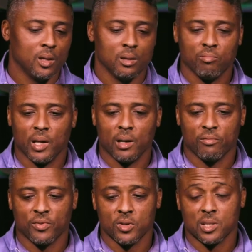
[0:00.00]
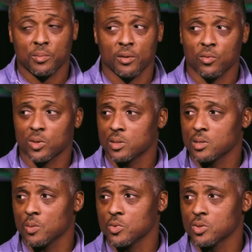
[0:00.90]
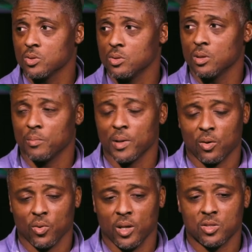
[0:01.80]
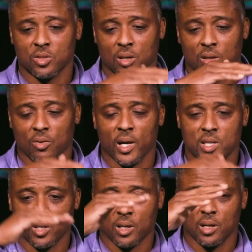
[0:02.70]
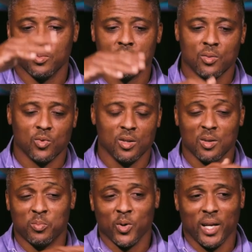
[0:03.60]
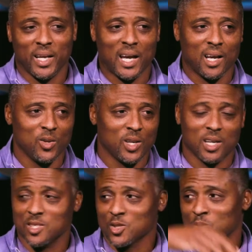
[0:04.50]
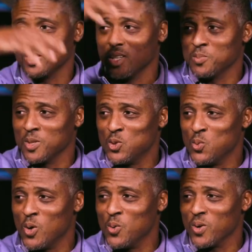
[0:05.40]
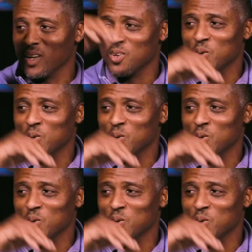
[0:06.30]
And first time I ever went to summer school, and then my grades started gradually coming up. When you're a 0.9, you're not just gonna jump to 2.0, right?